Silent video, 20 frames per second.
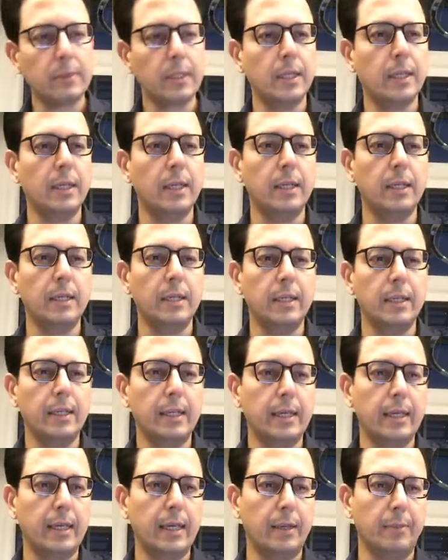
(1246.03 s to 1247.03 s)
uh,
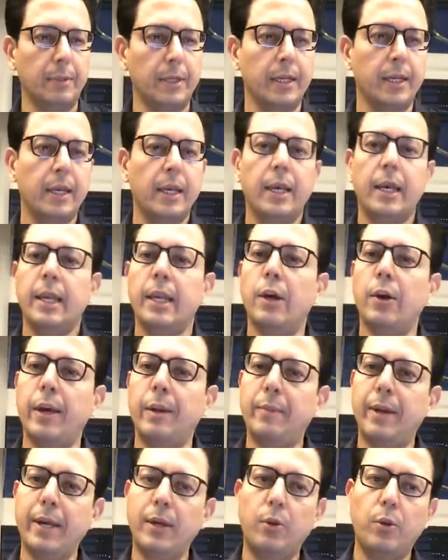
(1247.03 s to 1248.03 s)
element. Now,
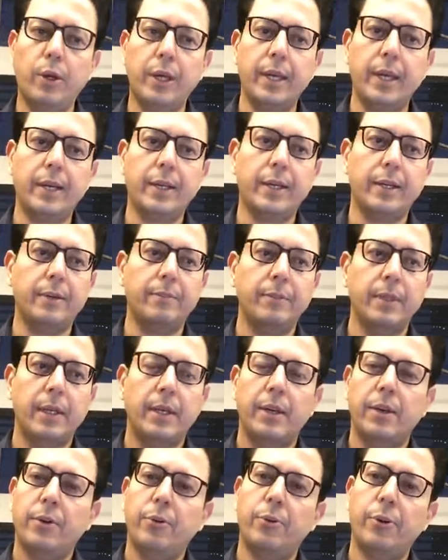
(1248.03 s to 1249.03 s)
am I going at a
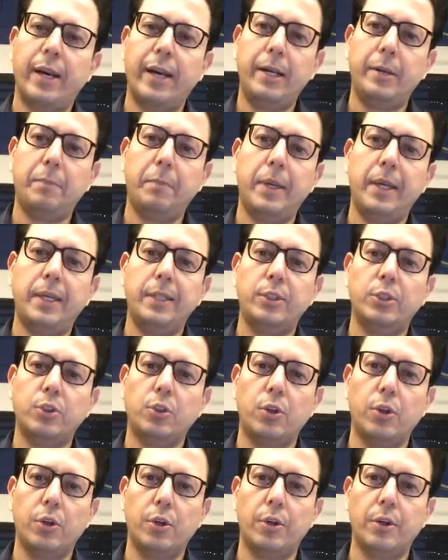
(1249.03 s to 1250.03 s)
right pace
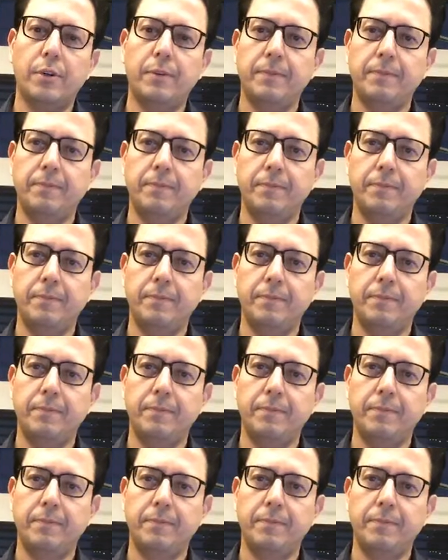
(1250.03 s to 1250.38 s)
or